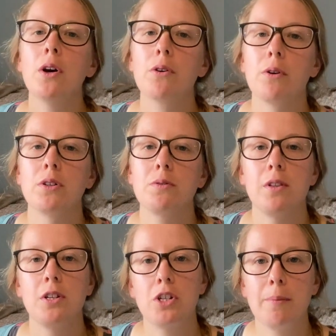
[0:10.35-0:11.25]
cross
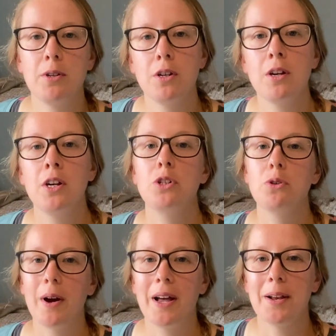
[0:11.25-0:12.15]
with a German
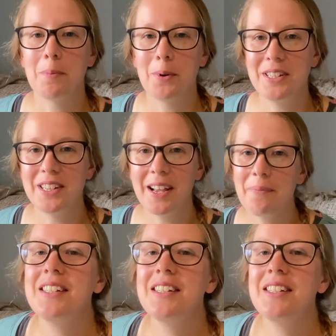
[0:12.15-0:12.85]
short-haired pointer.